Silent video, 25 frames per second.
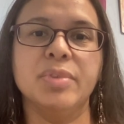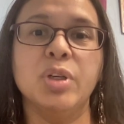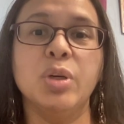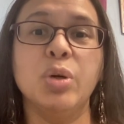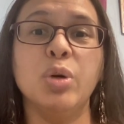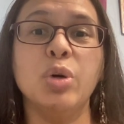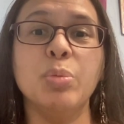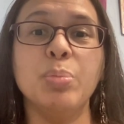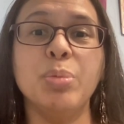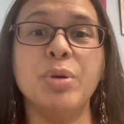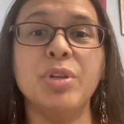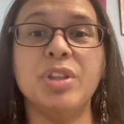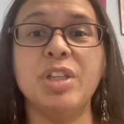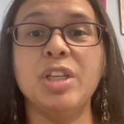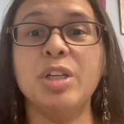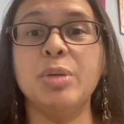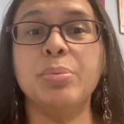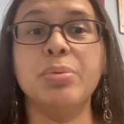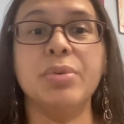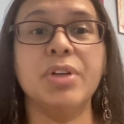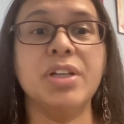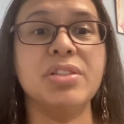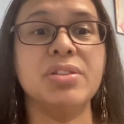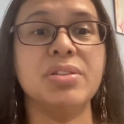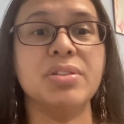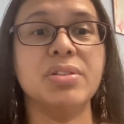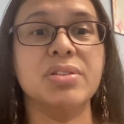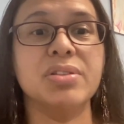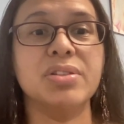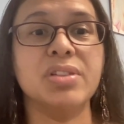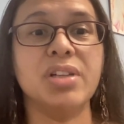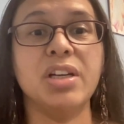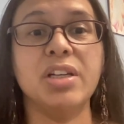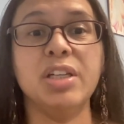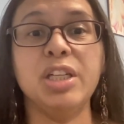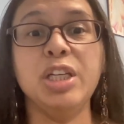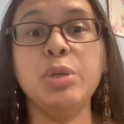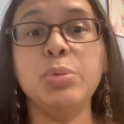or put the oppressors
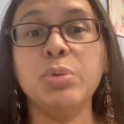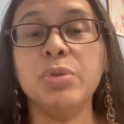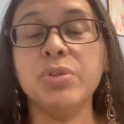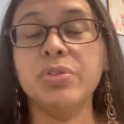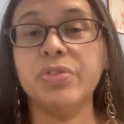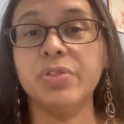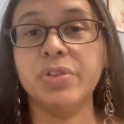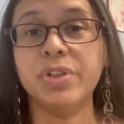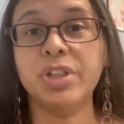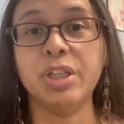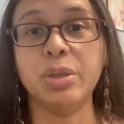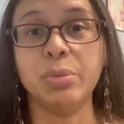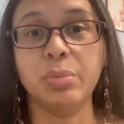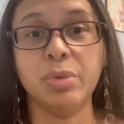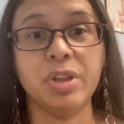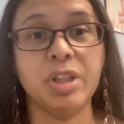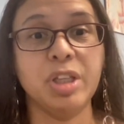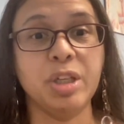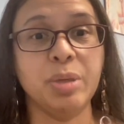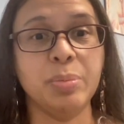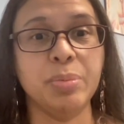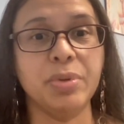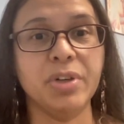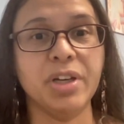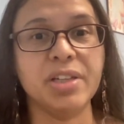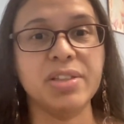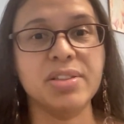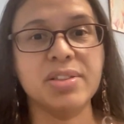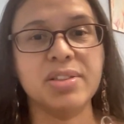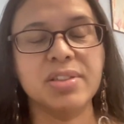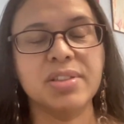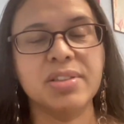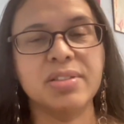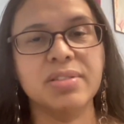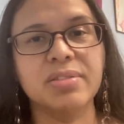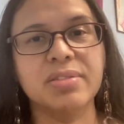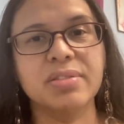on equal footing with the oppressed?